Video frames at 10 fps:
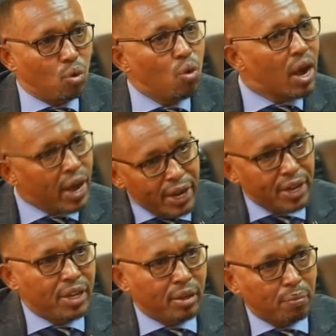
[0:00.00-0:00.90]
who are
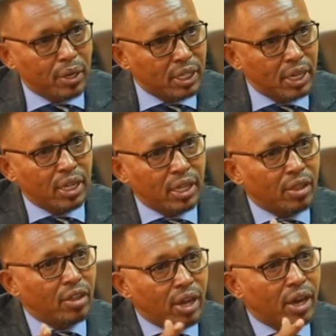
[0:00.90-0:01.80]
hiding, pretending
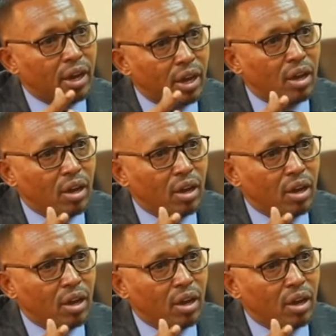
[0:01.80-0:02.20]
that they are,